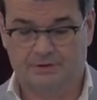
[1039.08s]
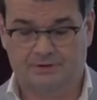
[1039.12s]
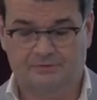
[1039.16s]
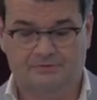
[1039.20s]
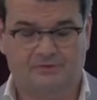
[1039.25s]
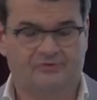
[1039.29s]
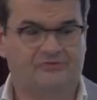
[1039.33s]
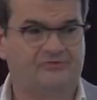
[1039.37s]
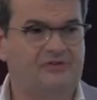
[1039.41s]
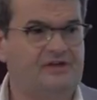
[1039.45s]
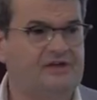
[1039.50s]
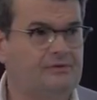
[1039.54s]

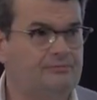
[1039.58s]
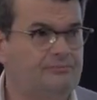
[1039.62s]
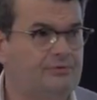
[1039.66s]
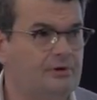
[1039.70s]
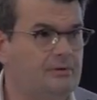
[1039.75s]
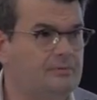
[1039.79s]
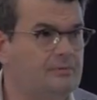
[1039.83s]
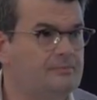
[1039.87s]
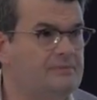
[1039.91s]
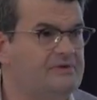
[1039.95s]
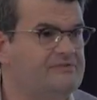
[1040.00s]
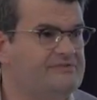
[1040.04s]
The second
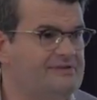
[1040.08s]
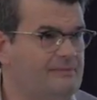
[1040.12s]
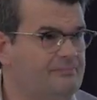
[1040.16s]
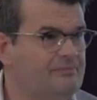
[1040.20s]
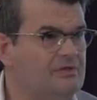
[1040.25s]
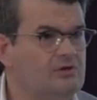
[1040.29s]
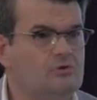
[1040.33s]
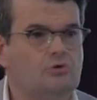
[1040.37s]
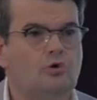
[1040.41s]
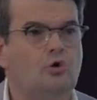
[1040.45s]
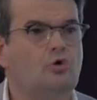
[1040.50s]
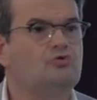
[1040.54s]
problem is
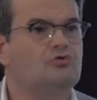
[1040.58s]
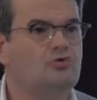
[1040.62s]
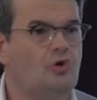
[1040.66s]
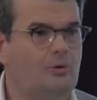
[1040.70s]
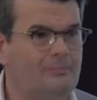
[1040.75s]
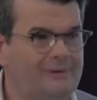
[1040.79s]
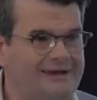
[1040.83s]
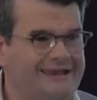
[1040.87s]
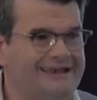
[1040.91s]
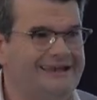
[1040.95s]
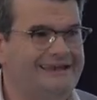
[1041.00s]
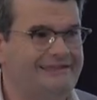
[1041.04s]
something called
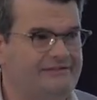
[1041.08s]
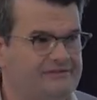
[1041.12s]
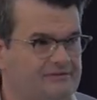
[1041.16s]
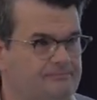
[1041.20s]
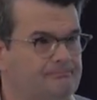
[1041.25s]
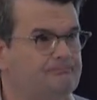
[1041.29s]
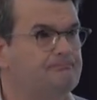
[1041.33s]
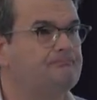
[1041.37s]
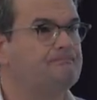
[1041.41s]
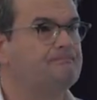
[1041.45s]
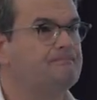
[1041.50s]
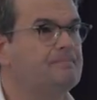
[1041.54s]

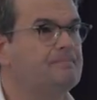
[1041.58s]
nominalism.